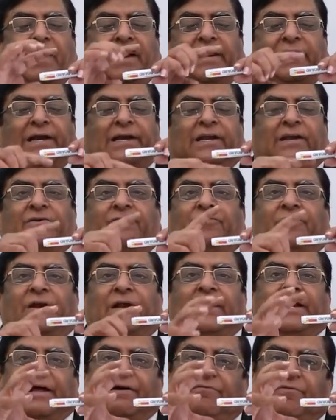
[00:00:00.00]
magnetic
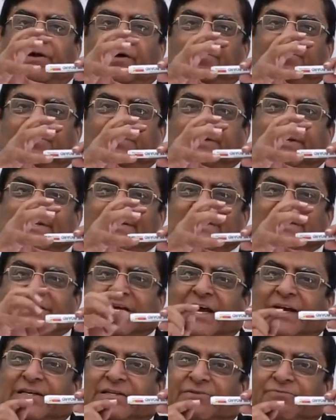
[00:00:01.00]
field developed
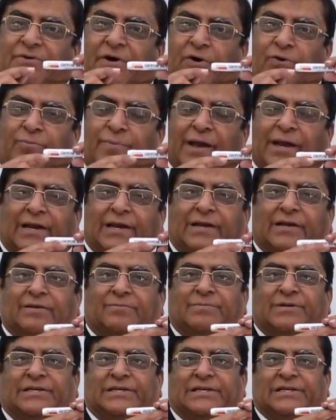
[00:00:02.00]
inside the
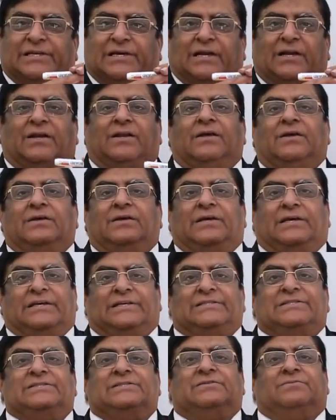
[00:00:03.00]
ferromagnetic material
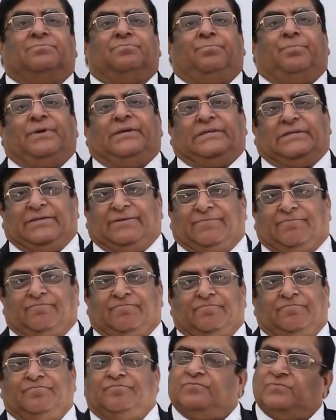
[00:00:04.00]
is B.
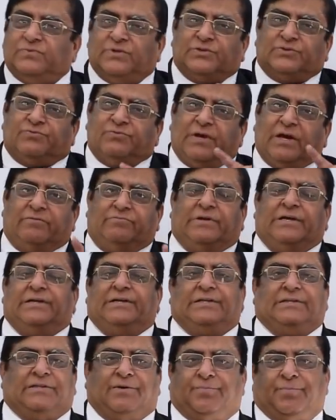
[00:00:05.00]
This we have
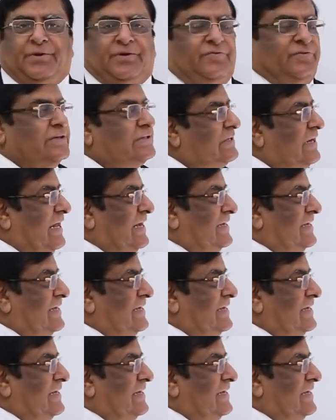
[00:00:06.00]
done in the previous